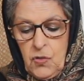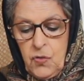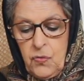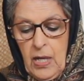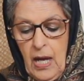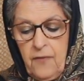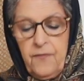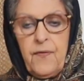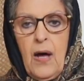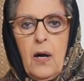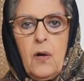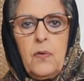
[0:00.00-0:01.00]
do not
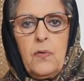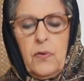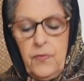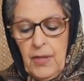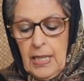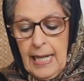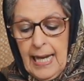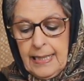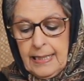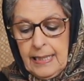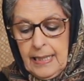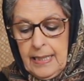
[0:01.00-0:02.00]
follow the
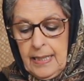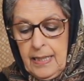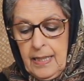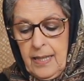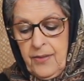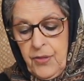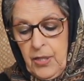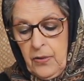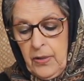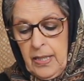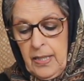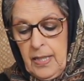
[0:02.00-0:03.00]
lightly
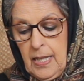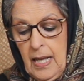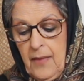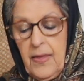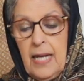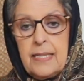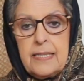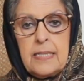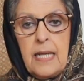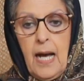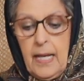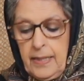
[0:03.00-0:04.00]
theory that is
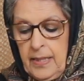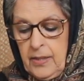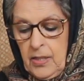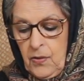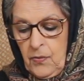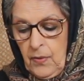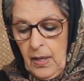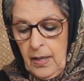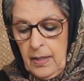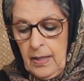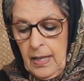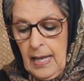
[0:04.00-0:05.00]
not in the
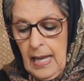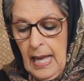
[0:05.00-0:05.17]
Quran